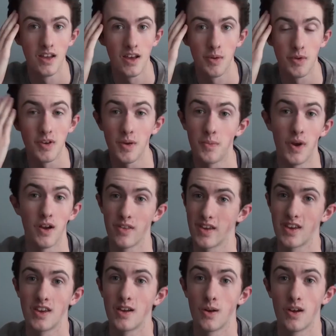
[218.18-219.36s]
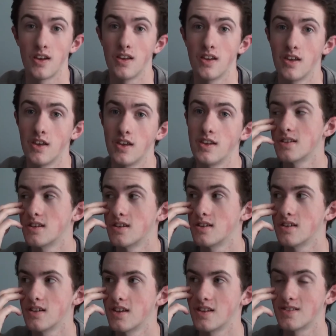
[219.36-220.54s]
I mean, you can barely hear it.
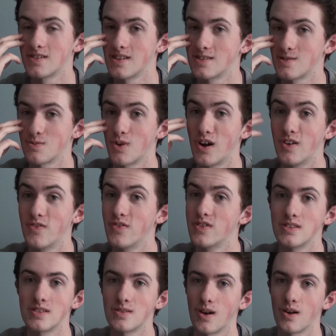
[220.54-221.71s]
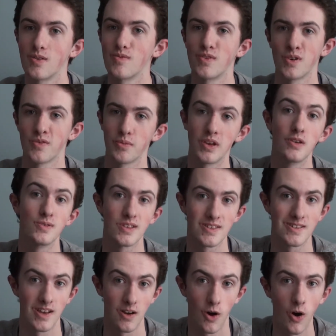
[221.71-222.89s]
It's rough. So I don't even know if I'm gonna use
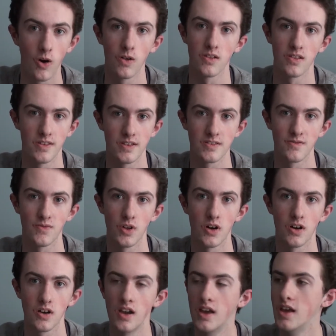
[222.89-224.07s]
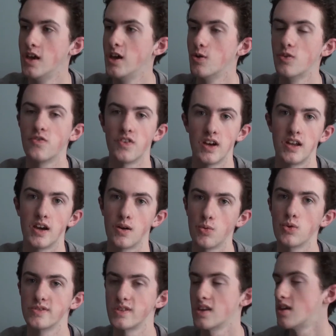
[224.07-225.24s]
this at all on this vlog. We'll find out,
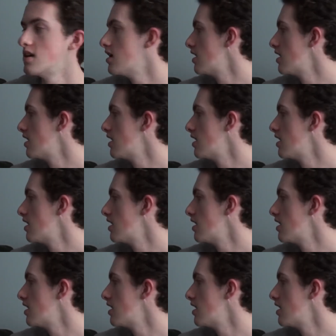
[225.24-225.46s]
we'll see.